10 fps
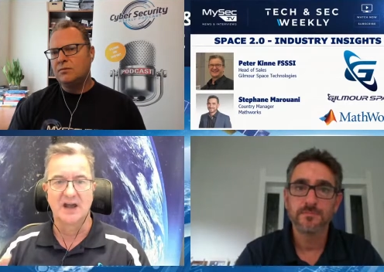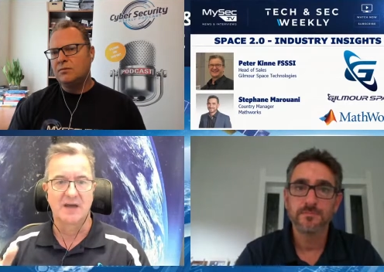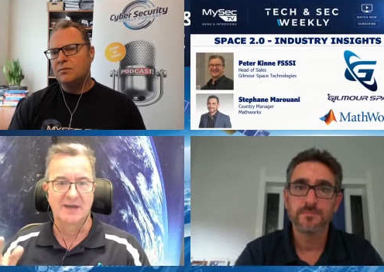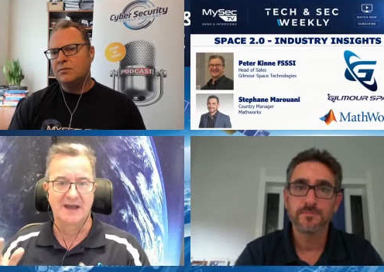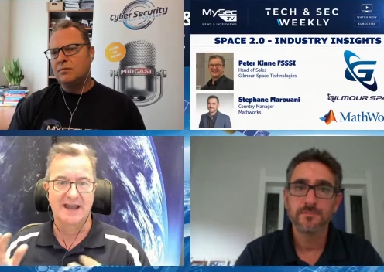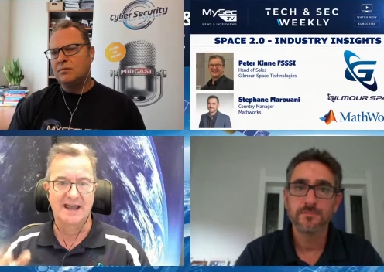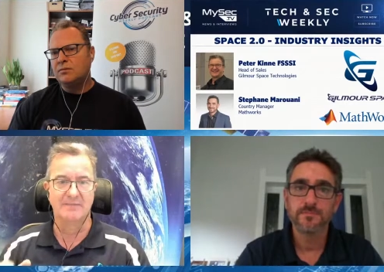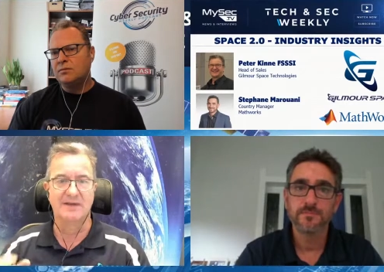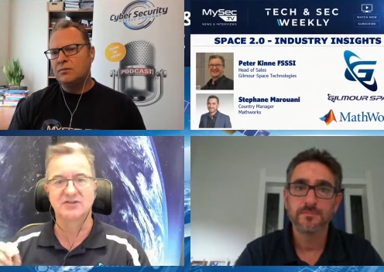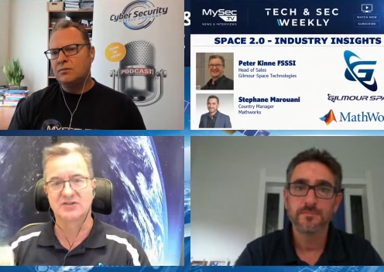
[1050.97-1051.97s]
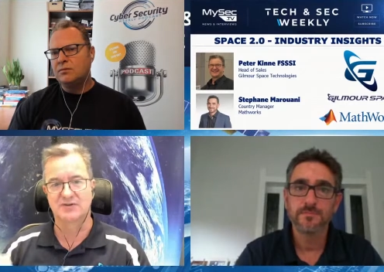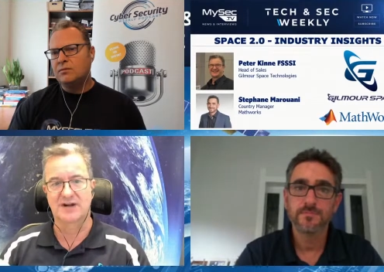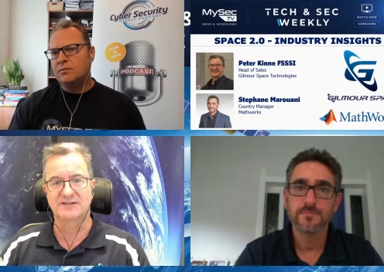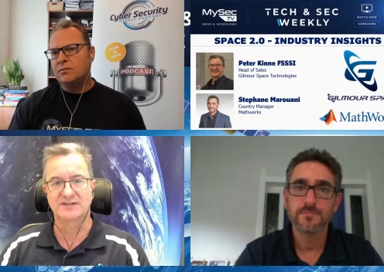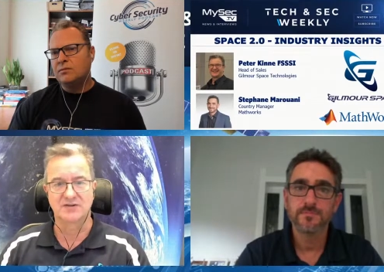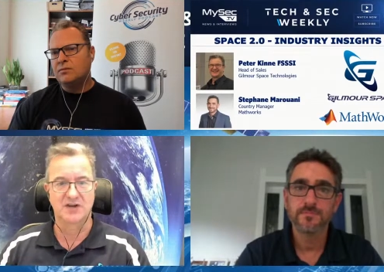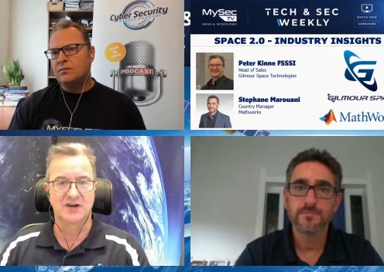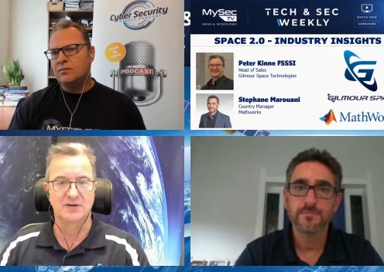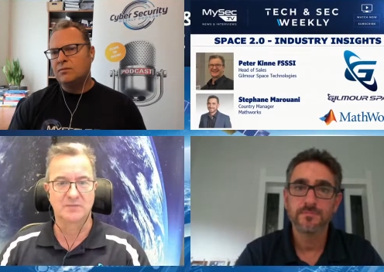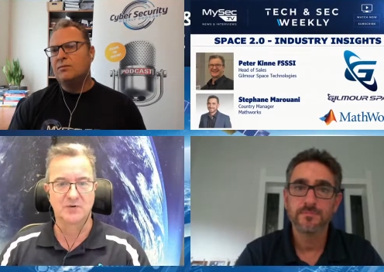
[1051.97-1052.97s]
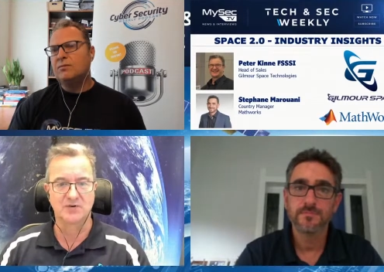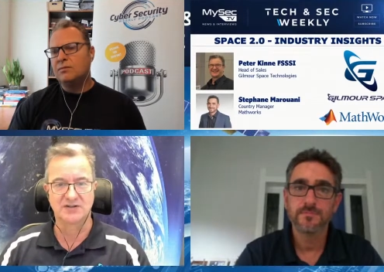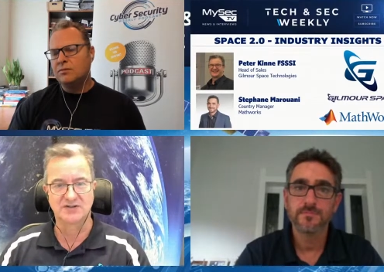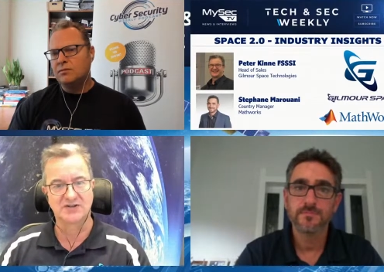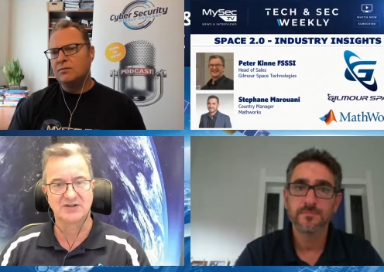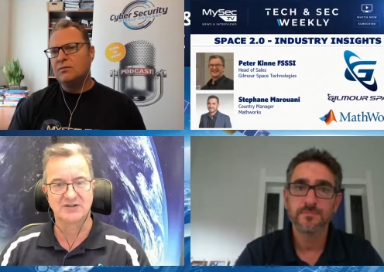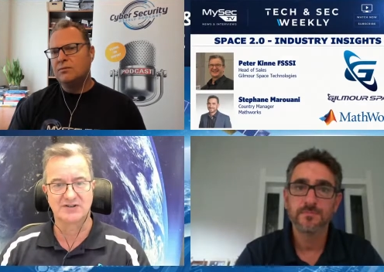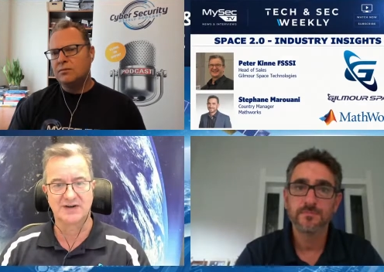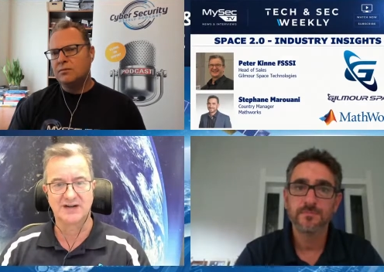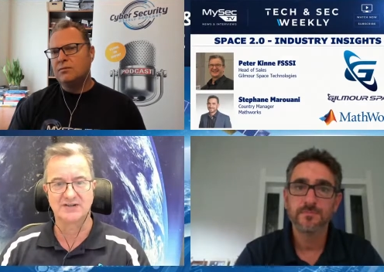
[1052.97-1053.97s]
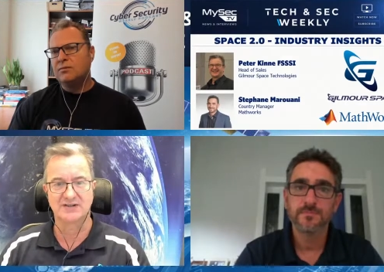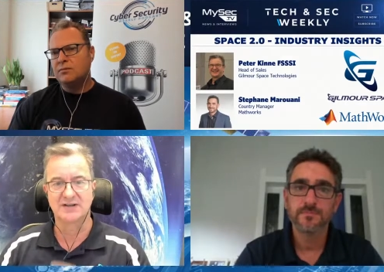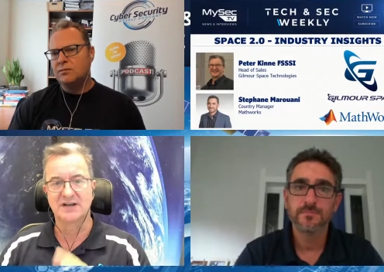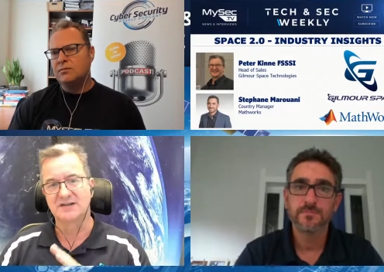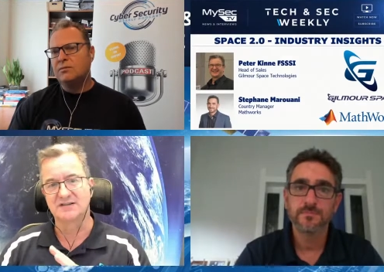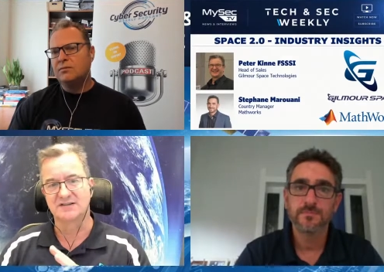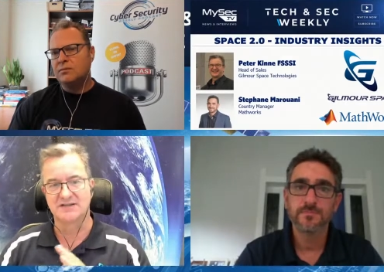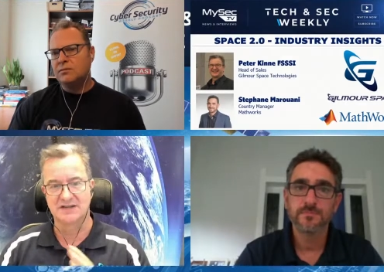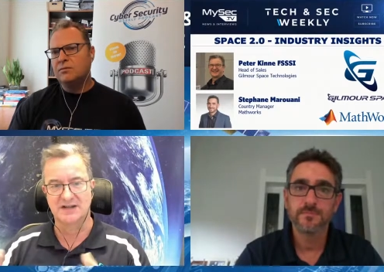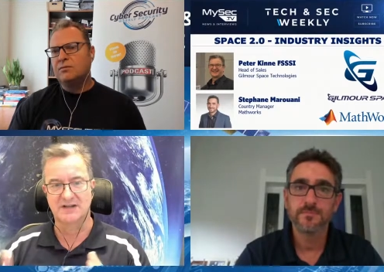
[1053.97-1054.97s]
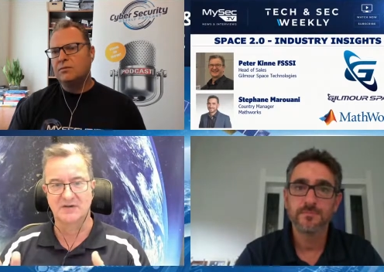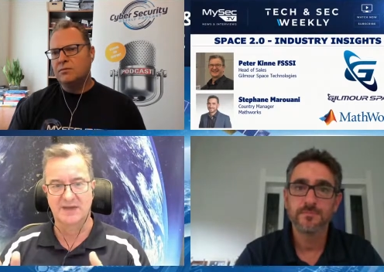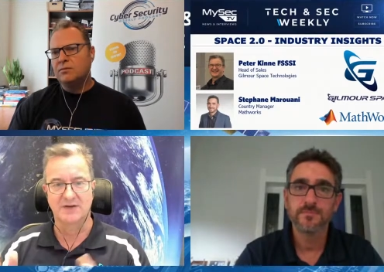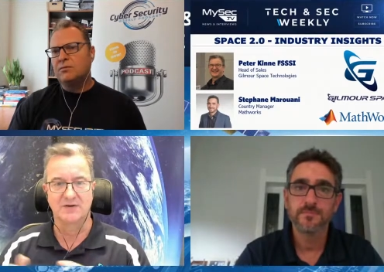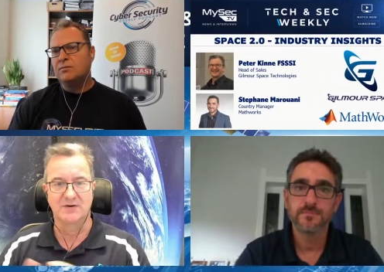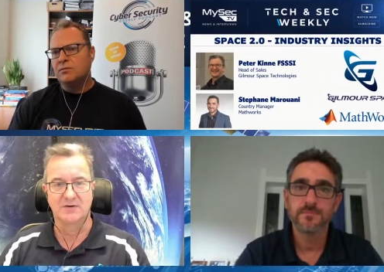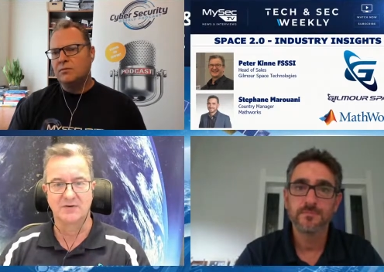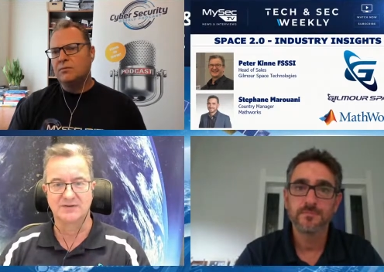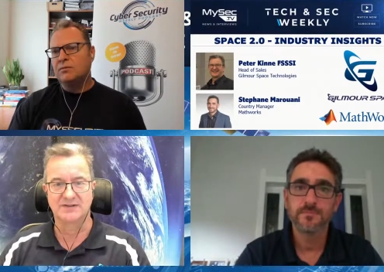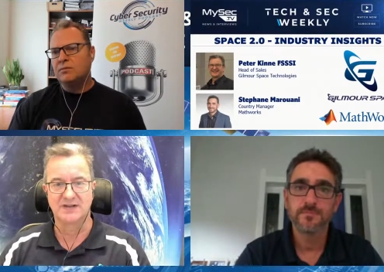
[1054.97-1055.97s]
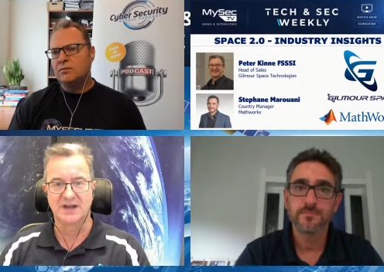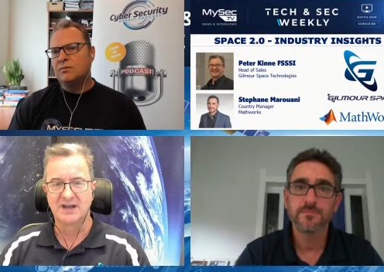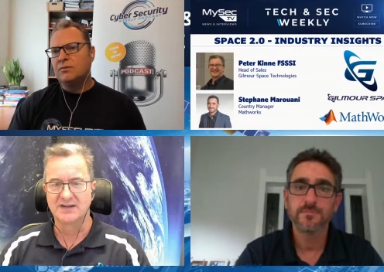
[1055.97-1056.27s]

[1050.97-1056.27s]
Speaker 1: about how much thrust you're going to push in a certain direction to steer you back on course.